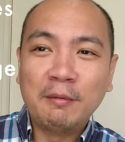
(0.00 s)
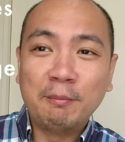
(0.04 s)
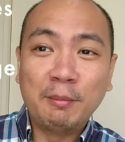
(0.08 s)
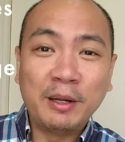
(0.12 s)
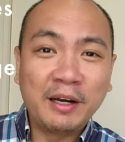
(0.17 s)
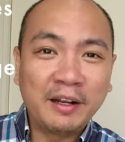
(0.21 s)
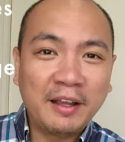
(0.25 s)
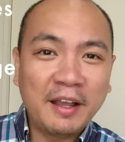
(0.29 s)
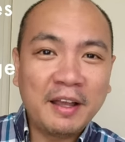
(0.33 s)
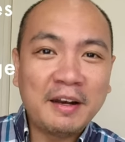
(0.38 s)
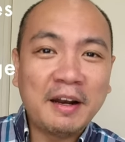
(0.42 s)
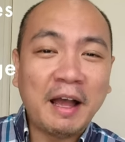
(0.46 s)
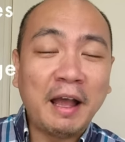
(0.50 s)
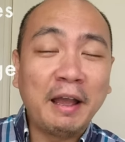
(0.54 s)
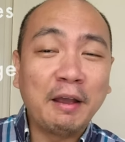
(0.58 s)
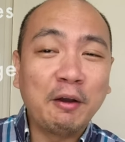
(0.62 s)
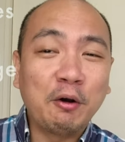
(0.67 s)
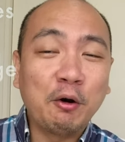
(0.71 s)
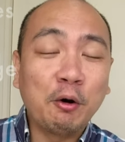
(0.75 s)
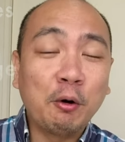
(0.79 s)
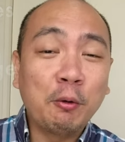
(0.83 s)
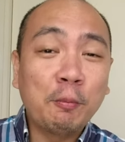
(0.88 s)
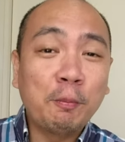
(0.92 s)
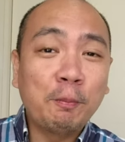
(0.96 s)
But again,
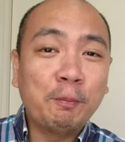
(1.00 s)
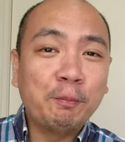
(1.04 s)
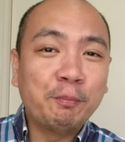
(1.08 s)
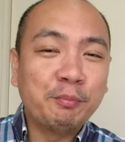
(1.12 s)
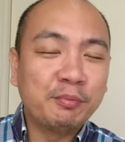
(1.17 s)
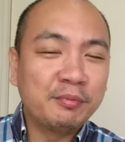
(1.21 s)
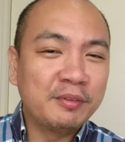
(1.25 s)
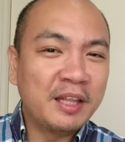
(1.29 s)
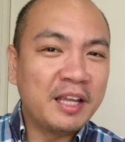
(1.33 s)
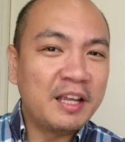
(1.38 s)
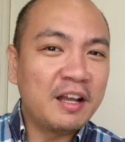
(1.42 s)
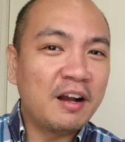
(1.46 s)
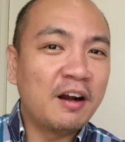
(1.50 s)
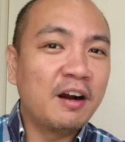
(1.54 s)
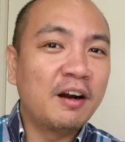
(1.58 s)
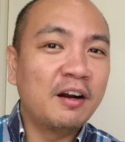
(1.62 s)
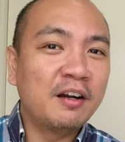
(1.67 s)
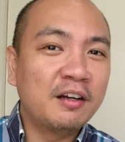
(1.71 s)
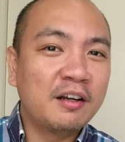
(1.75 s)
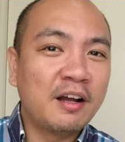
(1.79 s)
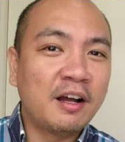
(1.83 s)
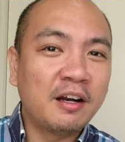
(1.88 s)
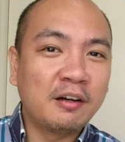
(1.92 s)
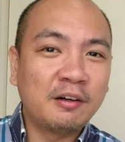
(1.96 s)
I hope they
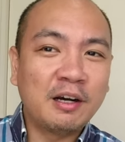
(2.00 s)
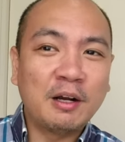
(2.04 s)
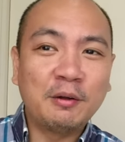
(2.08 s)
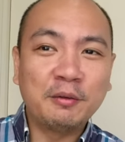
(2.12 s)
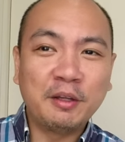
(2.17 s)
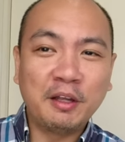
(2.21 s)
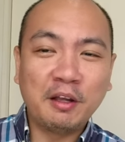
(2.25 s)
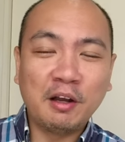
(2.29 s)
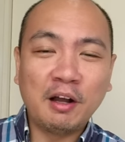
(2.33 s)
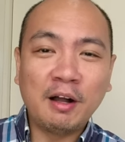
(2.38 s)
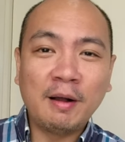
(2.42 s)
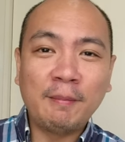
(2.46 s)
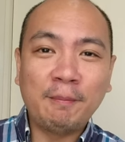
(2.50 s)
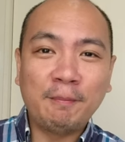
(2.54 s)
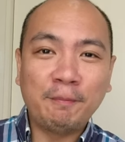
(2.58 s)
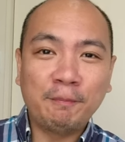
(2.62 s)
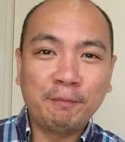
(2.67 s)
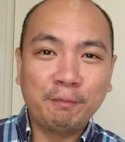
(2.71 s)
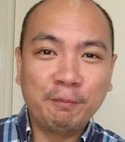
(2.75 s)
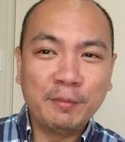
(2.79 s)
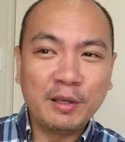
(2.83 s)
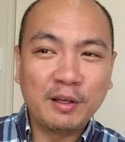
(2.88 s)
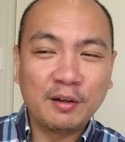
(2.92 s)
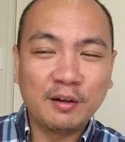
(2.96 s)
are not rounding
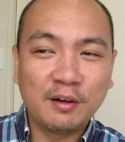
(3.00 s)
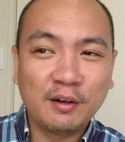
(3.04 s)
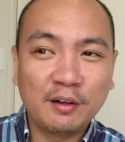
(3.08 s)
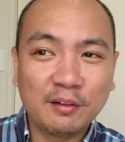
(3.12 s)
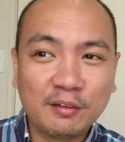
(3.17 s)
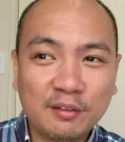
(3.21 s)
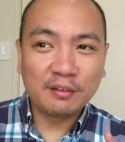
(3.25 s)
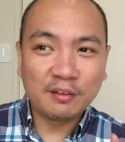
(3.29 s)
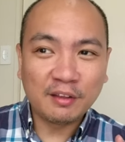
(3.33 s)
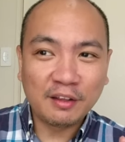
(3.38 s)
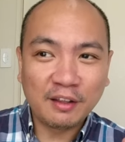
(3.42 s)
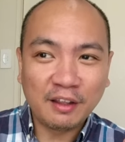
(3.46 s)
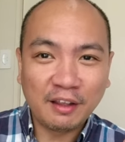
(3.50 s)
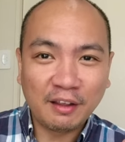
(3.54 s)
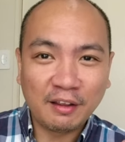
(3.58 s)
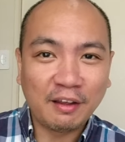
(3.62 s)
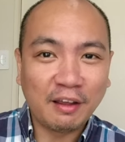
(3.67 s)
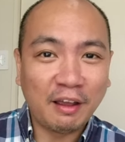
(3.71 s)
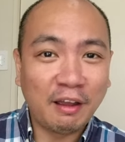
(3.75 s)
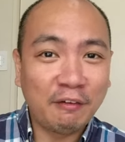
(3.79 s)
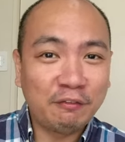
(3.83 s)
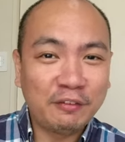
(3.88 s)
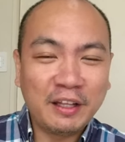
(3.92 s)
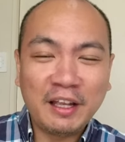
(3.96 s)
up because
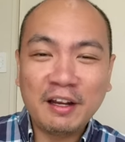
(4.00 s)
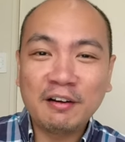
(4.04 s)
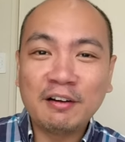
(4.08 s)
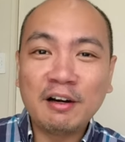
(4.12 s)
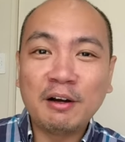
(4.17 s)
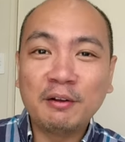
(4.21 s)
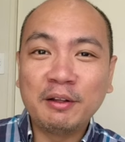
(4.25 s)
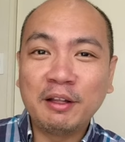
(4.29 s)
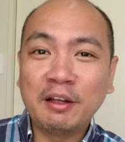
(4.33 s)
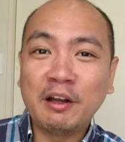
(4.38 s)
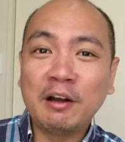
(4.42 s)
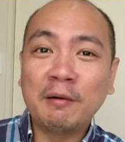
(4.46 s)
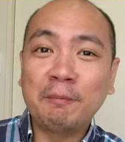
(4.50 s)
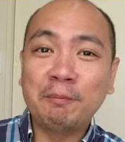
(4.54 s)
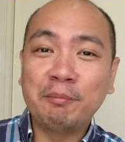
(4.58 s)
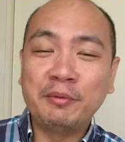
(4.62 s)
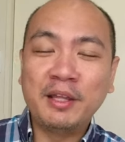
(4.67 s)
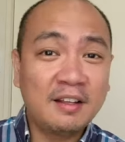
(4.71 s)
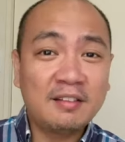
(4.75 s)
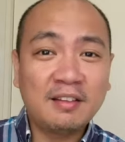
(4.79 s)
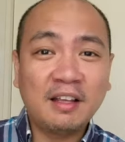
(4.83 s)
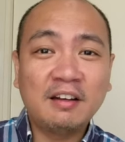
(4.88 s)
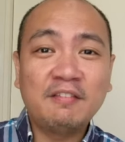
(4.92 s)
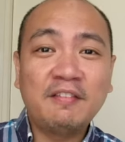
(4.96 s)
if they are rounding up,
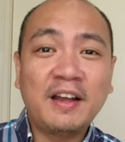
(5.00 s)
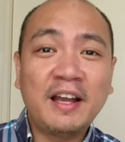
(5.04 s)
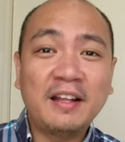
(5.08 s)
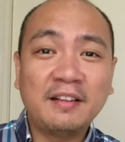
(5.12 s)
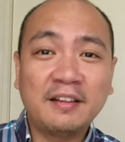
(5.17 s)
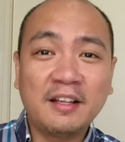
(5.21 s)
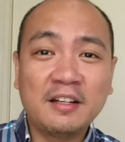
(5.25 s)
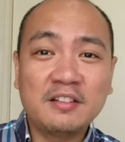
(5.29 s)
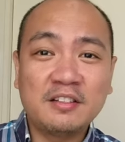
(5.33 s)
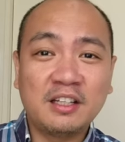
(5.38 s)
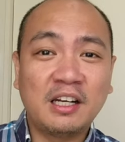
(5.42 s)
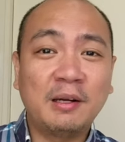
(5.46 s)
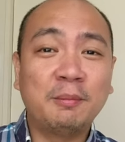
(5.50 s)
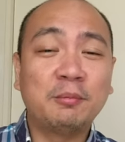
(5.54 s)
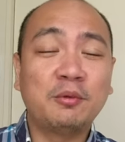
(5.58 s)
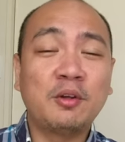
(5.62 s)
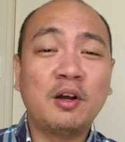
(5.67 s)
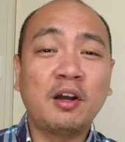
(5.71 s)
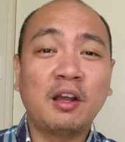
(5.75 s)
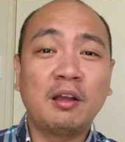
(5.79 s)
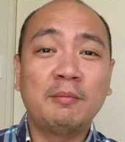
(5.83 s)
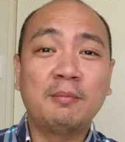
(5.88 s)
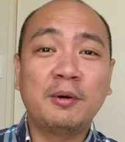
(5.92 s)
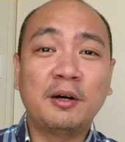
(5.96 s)
this advantage that I'm
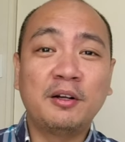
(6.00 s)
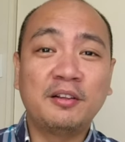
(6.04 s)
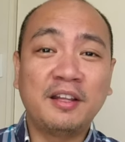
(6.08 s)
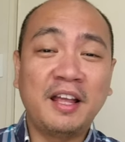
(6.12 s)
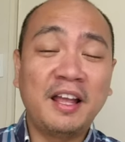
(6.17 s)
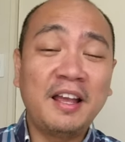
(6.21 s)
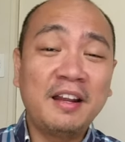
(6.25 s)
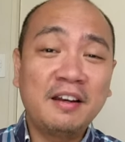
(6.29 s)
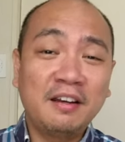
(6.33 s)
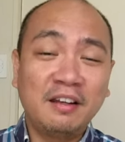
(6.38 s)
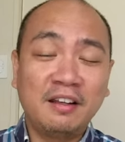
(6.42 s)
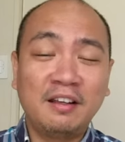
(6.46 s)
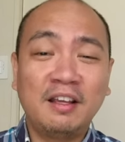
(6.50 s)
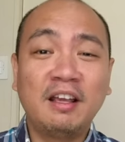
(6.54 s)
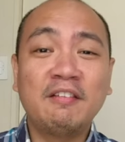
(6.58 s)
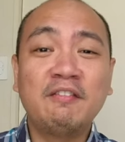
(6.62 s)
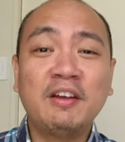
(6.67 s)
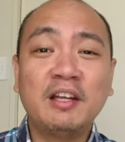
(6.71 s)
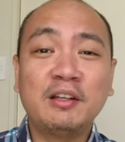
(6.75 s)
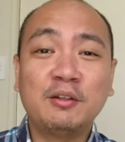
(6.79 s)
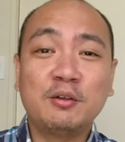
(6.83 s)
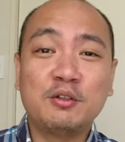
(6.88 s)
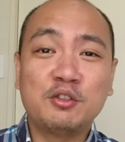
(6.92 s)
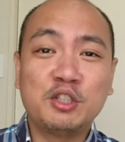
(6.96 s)
talking about and
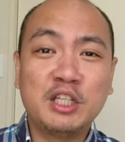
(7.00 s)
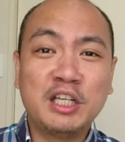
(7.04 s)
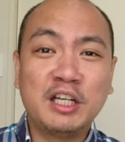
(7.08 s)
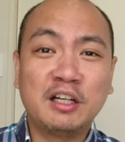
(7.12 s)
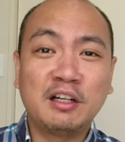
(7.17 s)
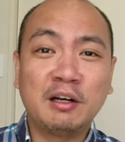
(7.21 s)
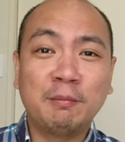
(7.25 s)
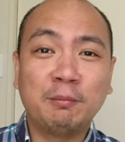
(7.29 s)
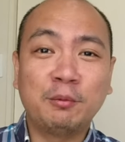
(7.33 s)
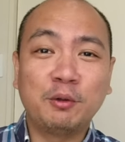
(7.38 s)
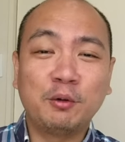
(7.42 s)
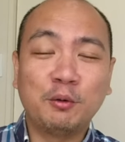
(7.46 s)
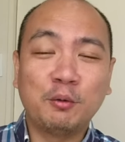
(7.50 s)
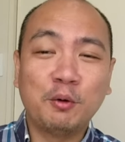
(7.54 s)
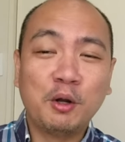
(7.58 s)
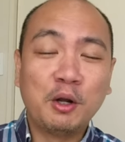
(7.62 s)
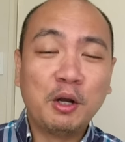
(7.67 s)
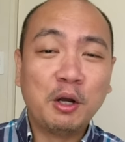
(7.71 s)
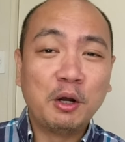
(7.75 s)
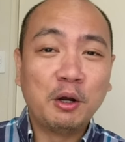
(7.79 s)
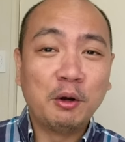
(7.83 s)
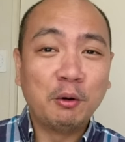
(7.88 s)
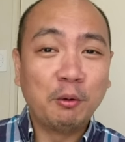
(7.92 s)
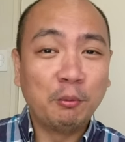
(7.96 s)
giving to Gcrypto
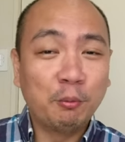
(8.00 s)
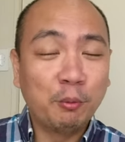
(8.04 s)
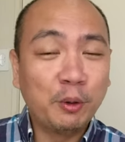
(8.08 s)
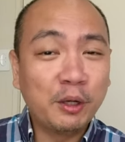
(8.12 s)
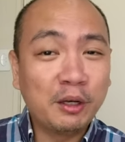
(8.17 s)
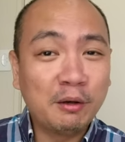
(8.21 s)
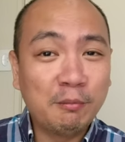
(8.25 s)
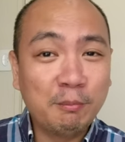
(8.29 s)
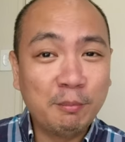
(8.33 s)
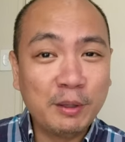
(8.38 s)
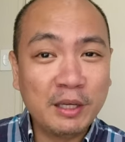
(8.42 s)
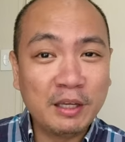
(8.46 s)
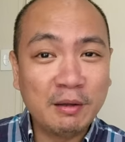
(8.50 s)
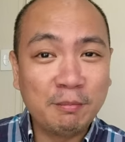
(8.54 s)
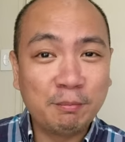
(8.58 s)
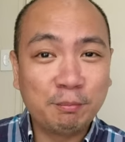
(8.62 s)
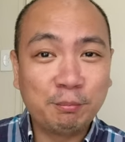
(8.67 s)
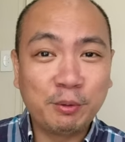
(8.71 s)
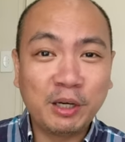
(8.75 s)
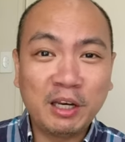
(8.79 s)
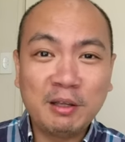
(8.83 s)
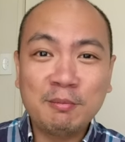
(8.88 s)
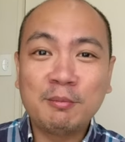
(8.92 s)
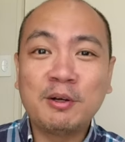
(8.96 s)
would be
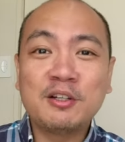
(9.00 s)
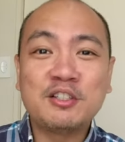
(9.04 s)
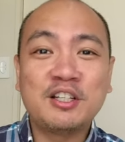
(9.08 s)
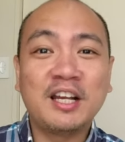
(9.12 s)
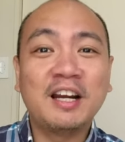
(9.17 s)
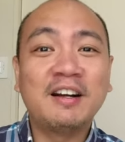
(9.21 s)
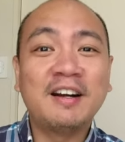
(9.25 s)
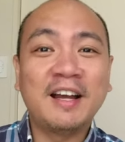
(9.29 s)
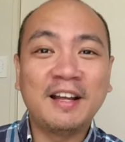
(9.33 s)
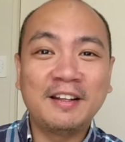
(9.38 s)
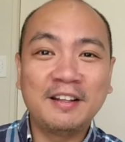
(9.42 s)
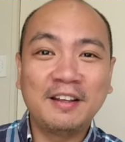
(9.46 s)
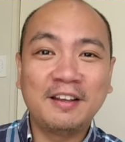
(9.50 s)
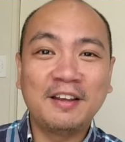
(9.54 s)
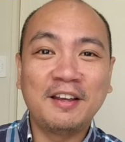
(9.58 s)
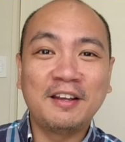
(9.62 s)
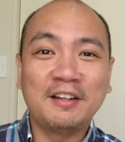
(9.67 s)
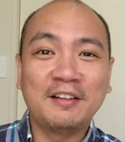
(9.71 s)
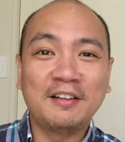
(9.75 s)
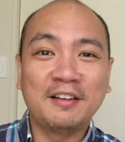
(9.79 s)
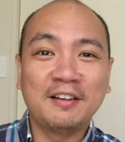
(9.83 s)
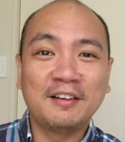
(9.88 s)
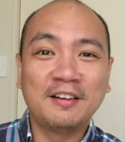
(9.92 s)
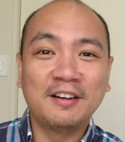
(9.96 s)
pretty much
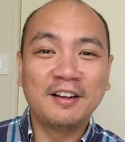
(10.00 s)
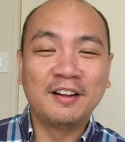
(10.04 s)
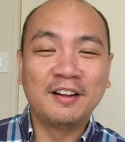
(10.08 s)
eradicated.